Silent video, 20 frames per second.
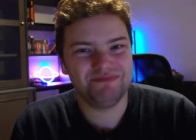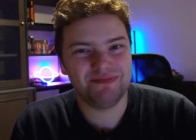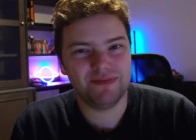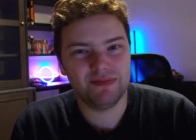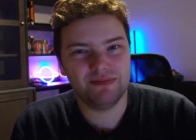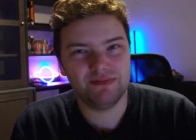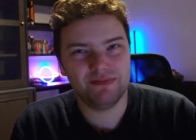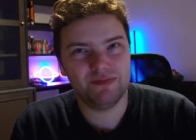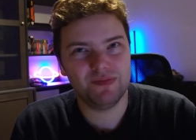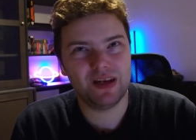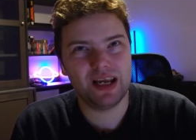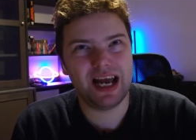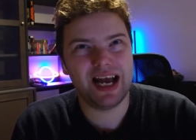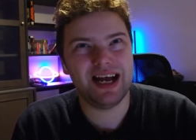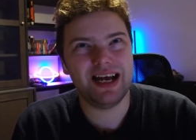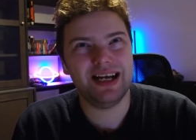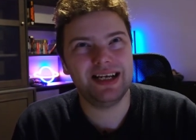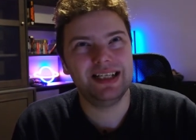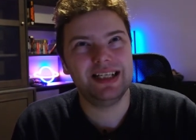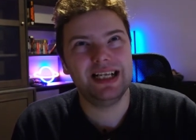
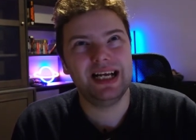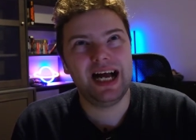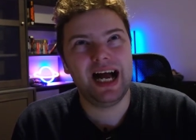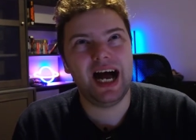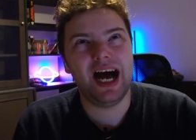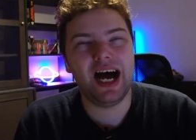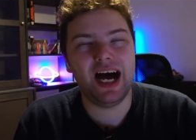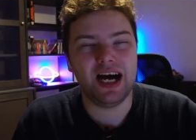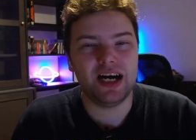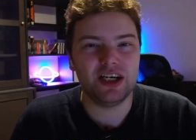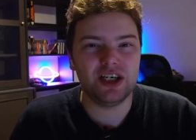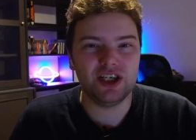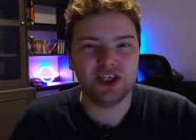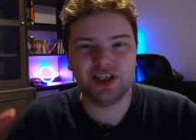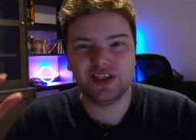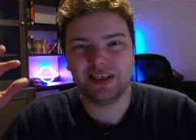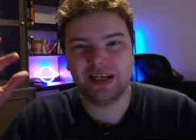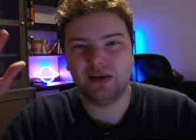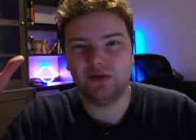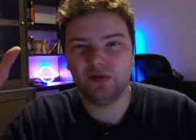yeah, harsh
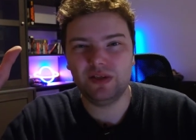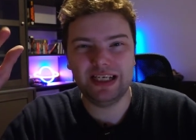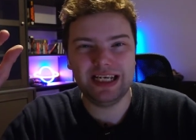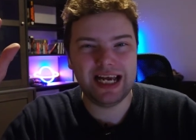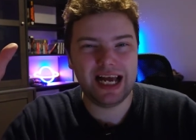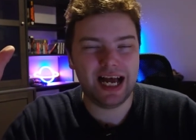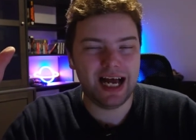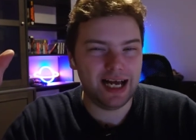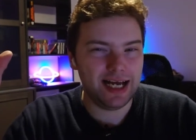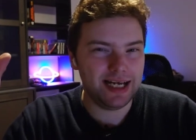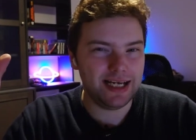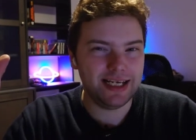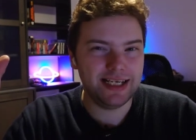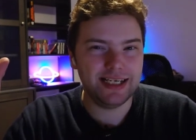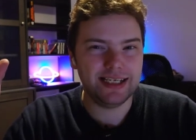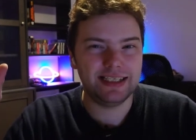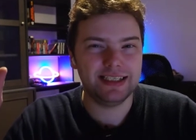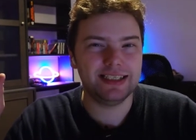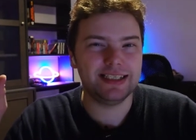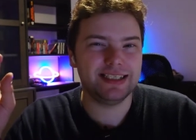sounding
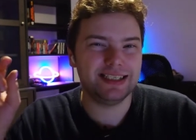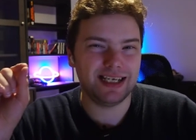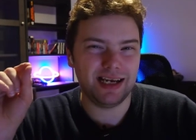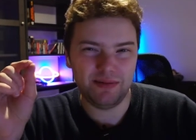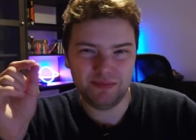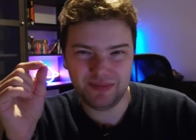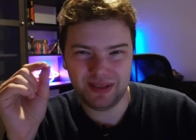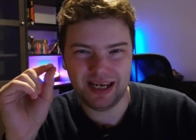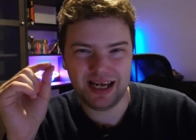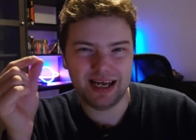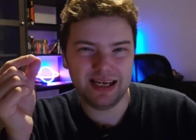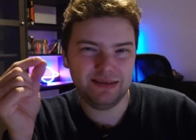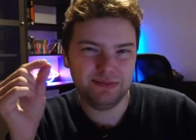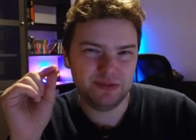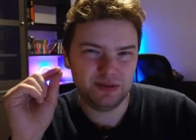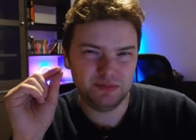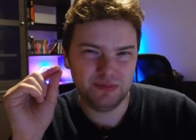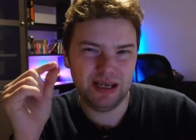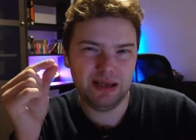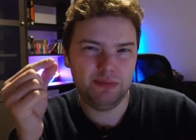highs,
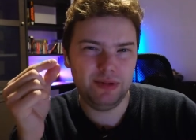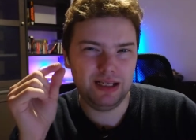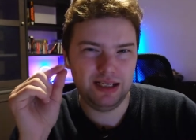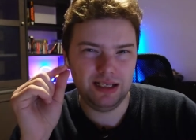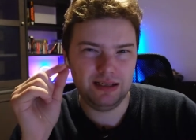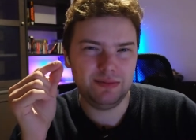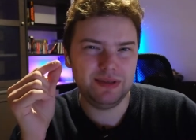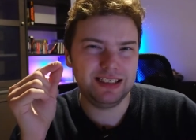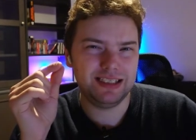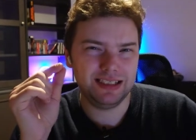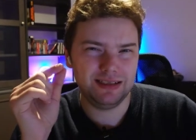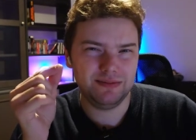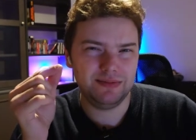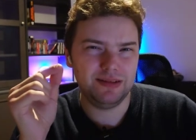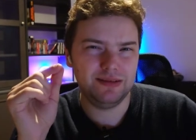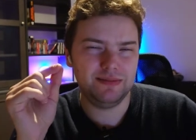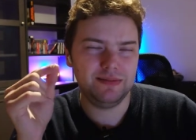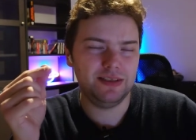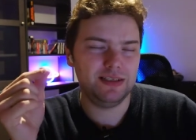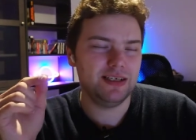sometimes maybe a little bit
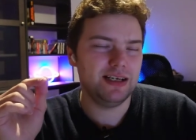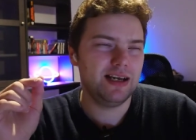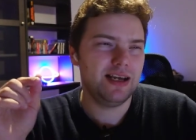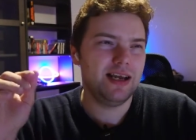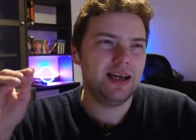sibilant,